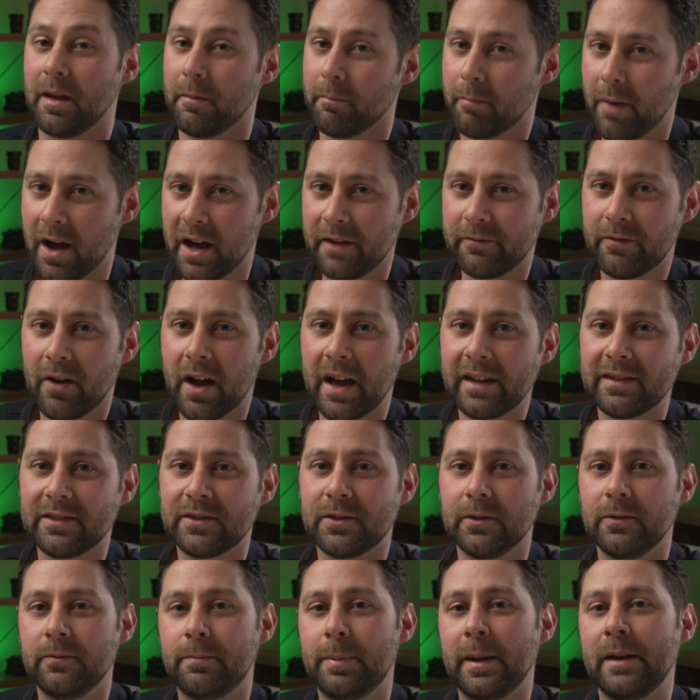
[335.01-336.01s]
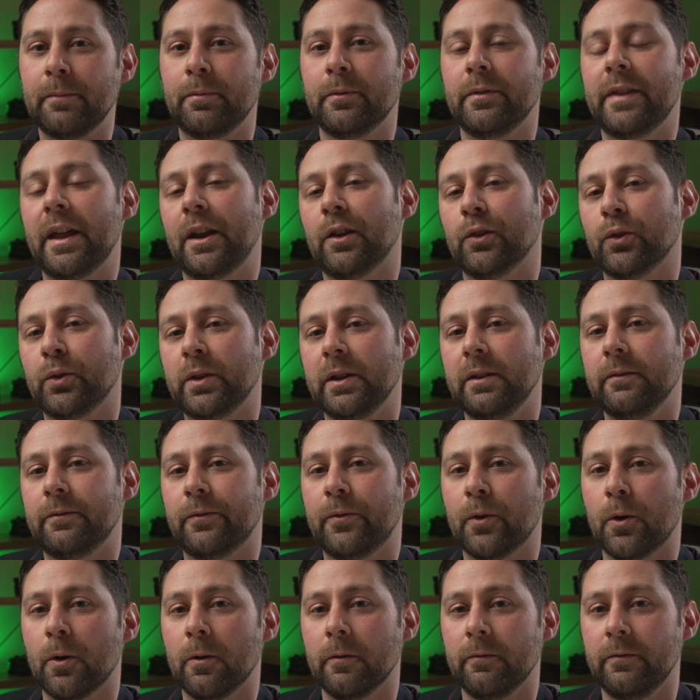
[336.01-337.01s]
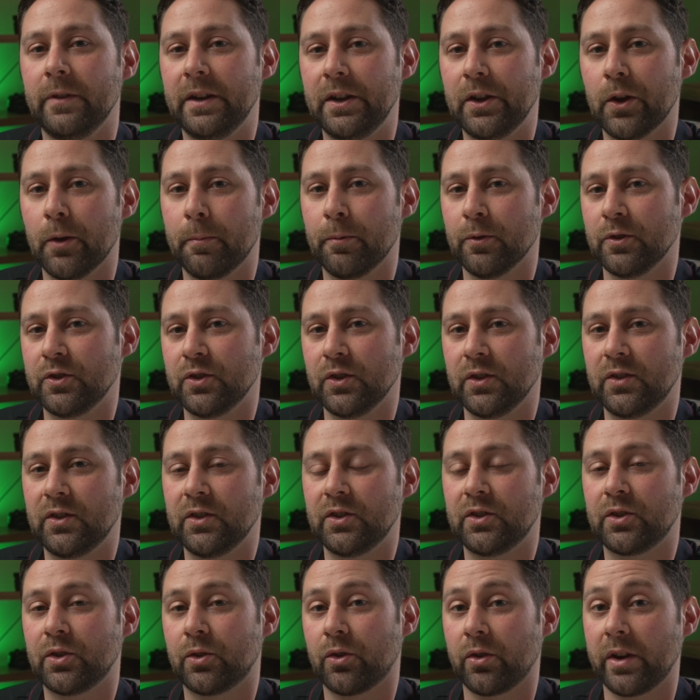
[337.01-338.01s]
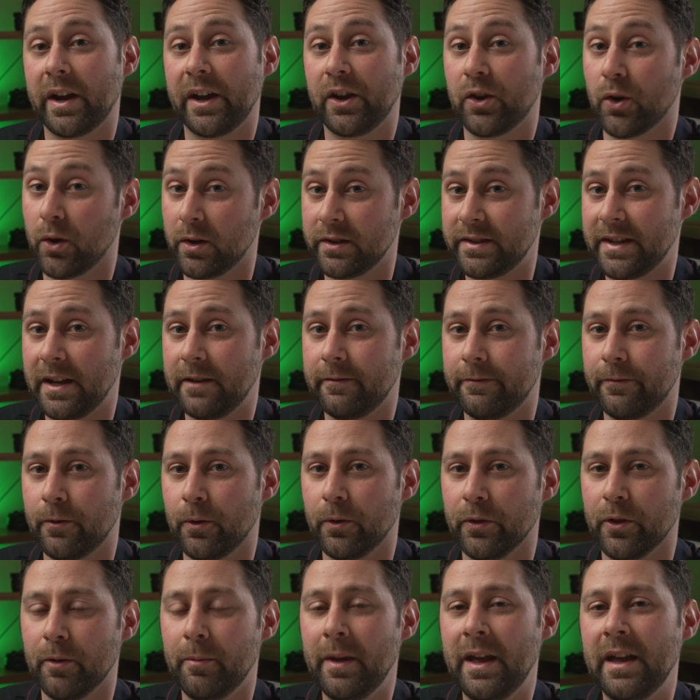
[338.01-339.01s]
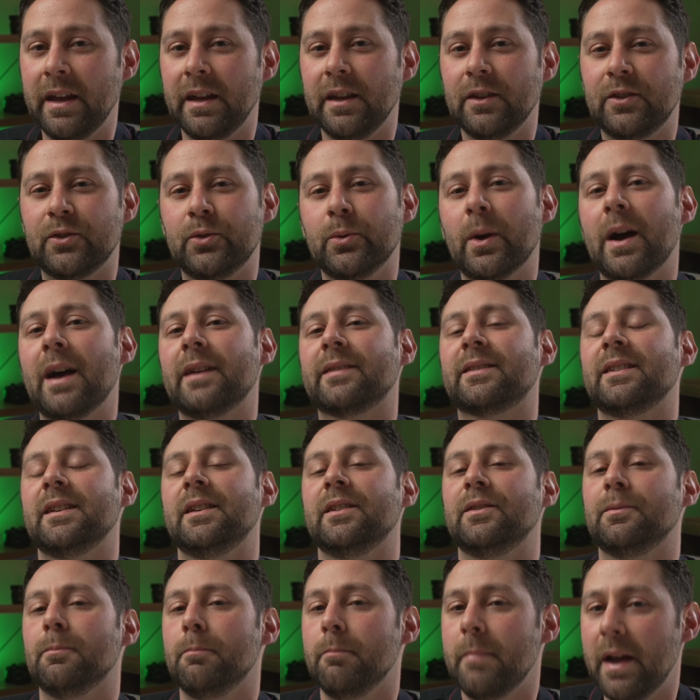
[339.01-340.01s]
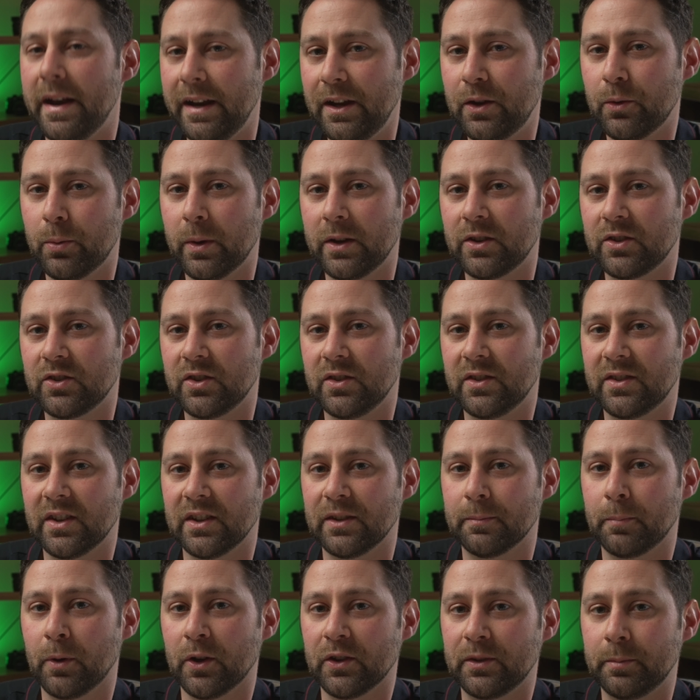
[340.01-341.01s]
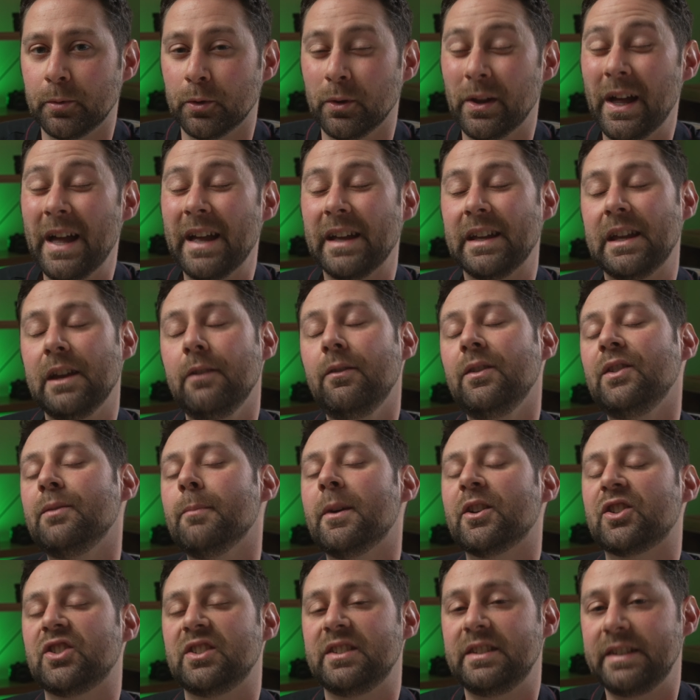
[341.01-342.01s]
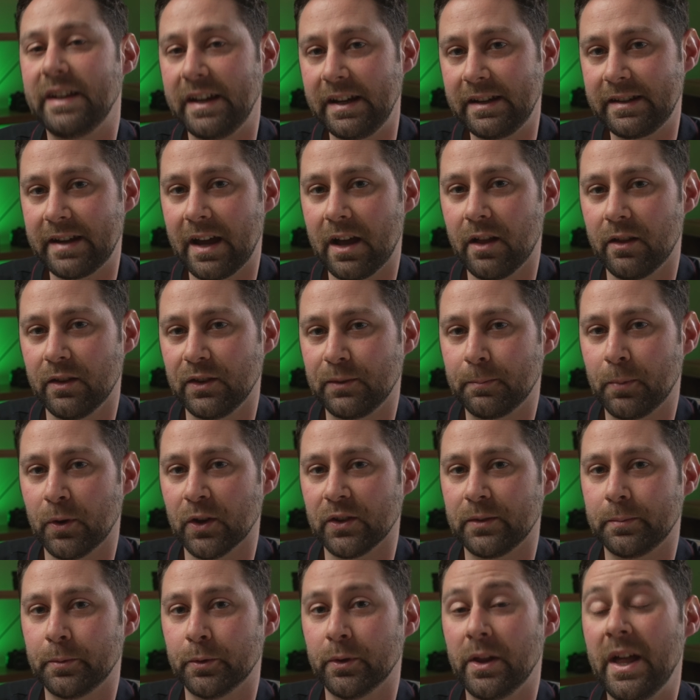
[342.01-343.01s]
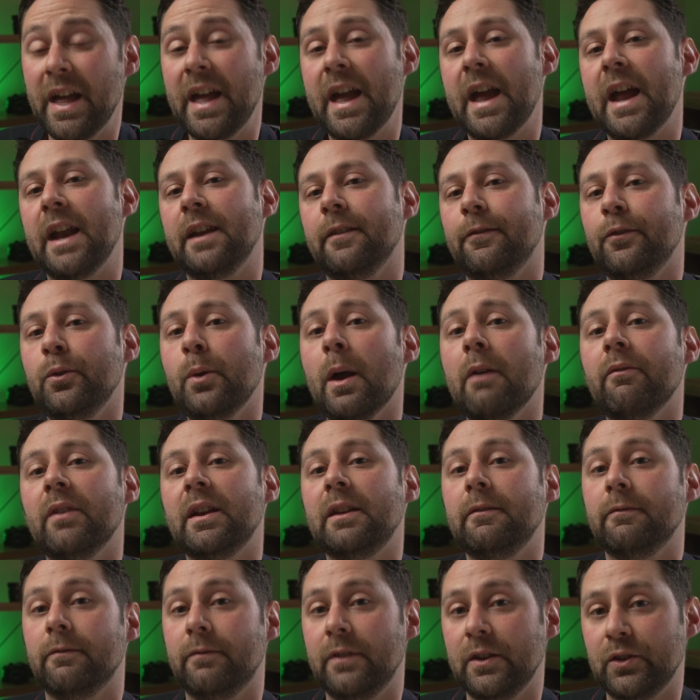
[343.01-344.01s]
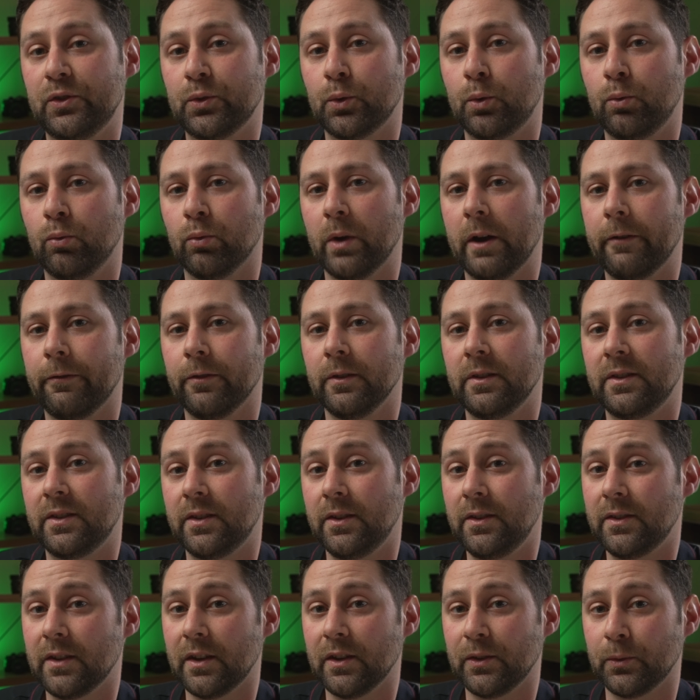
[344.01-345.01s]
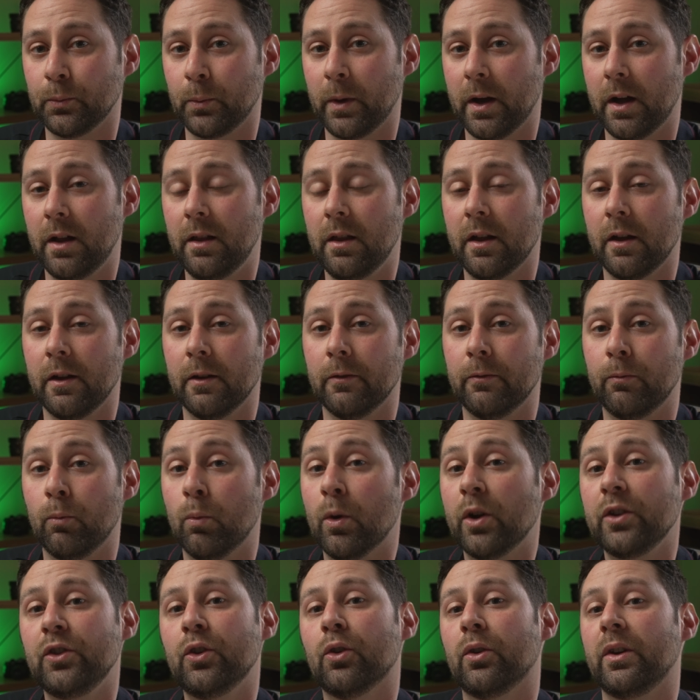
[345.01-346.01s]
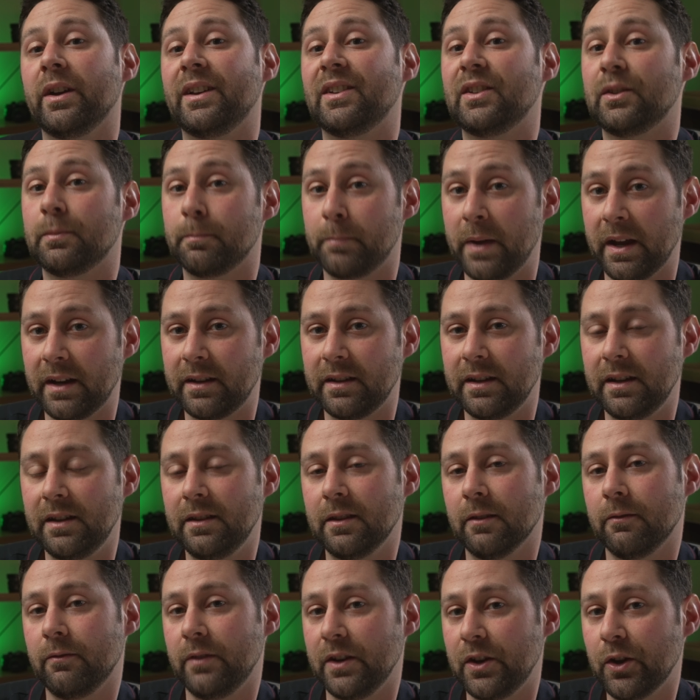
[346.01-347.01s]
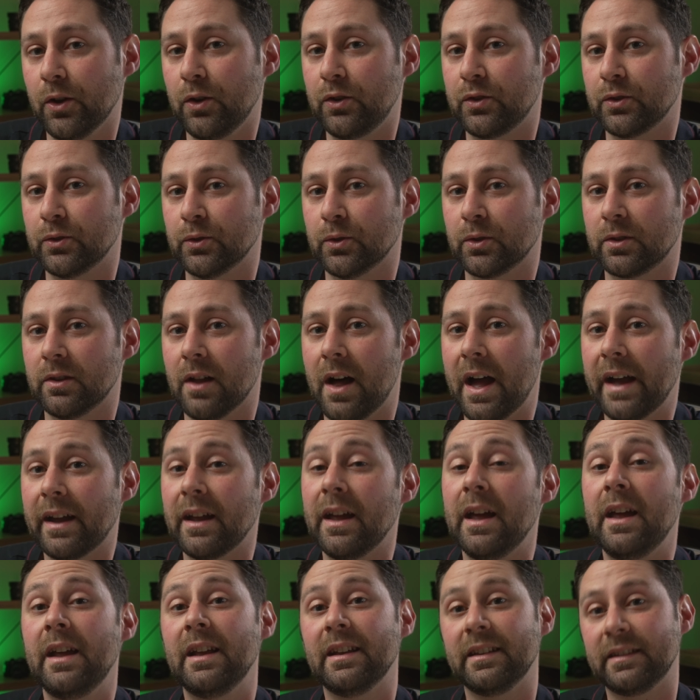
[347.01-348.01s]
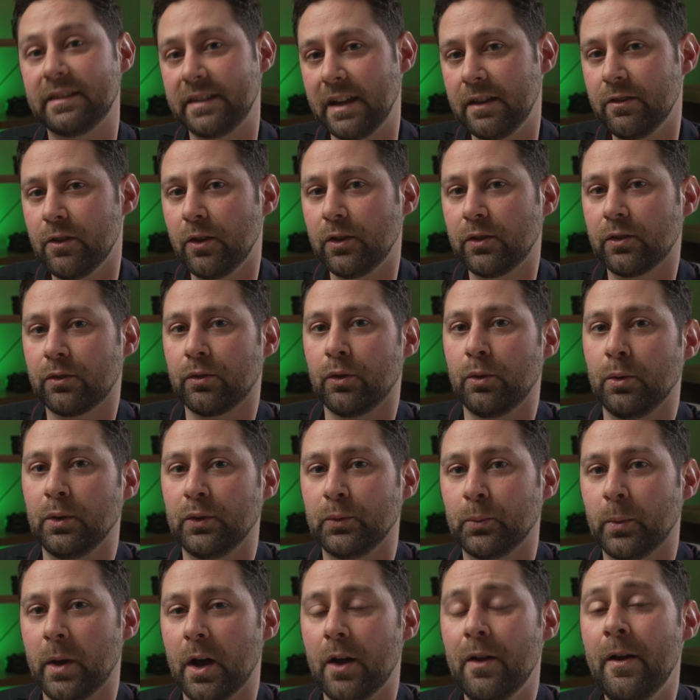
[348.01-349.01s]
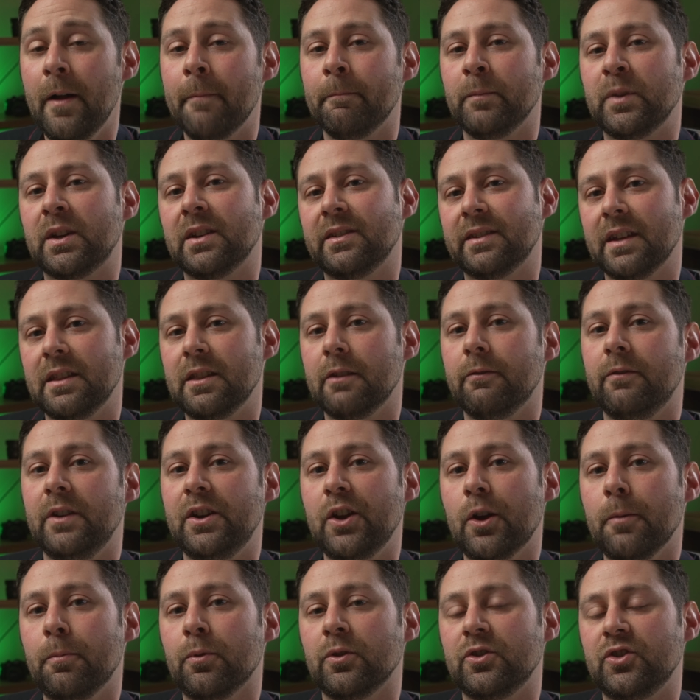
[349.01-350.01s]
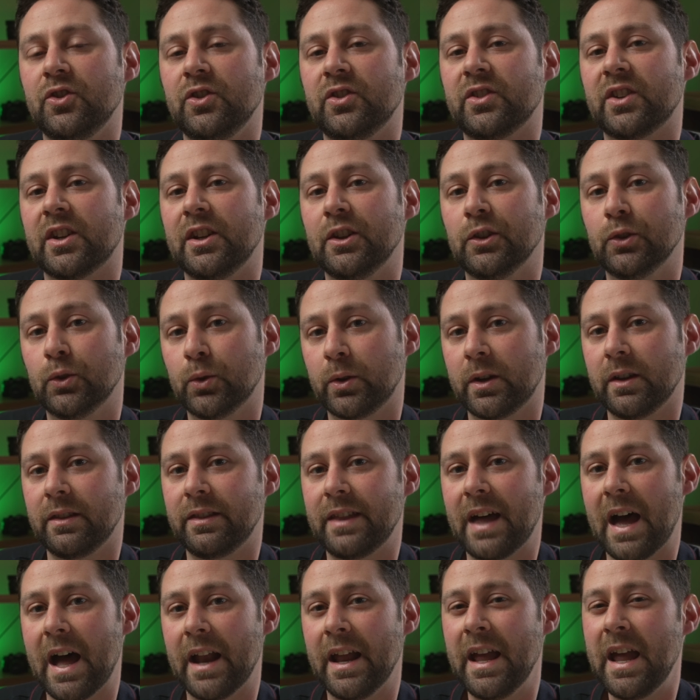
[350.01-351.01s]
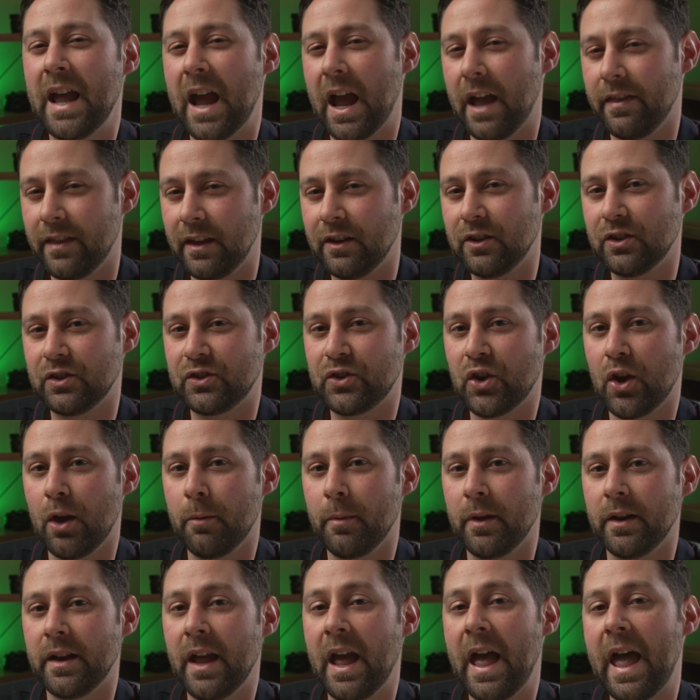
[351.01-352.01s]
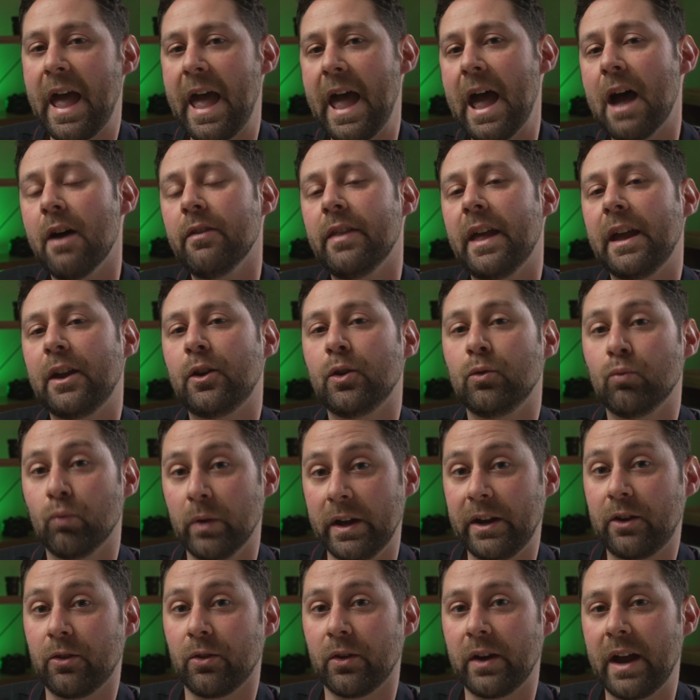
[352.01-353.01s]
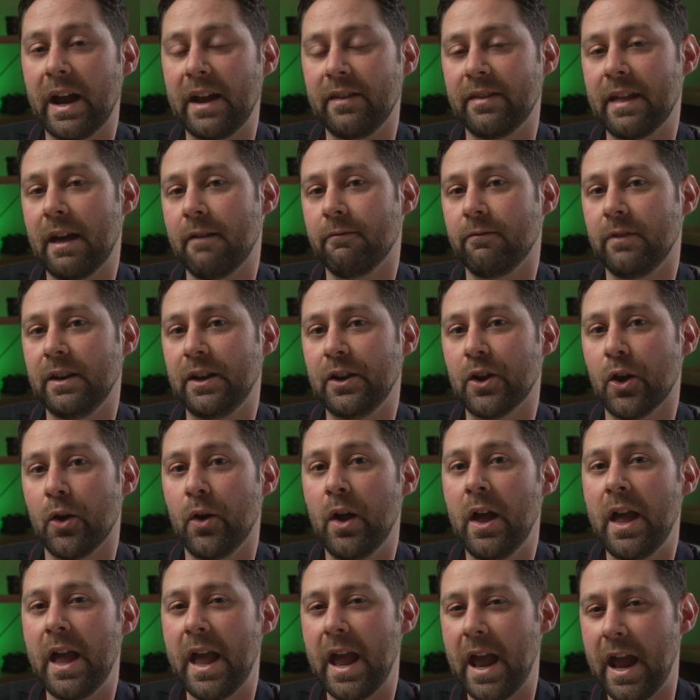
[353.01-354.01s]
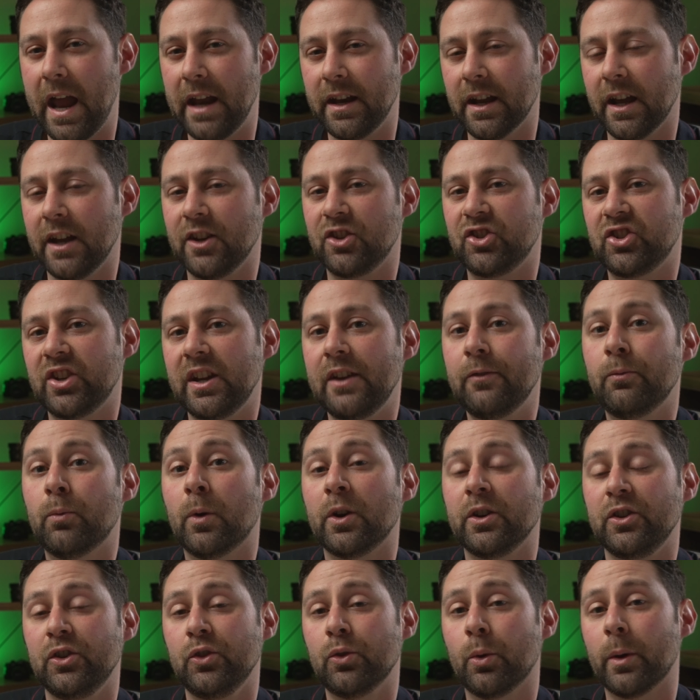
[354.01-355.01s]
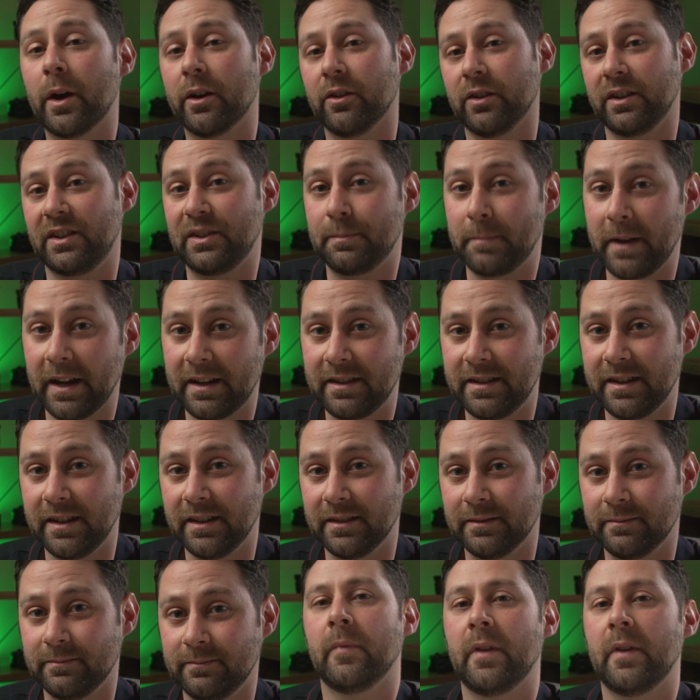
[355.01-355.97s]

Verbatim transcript: My advice to people that are looking for video producers to create content for them is to ask as many questions as possible, give as much detail as possible, and if you have any visual references as well of what you're expecting the video to look like, send those through as well, because then the video producer can look at that and then determine how they could recreate that video and achieve what you are expecting.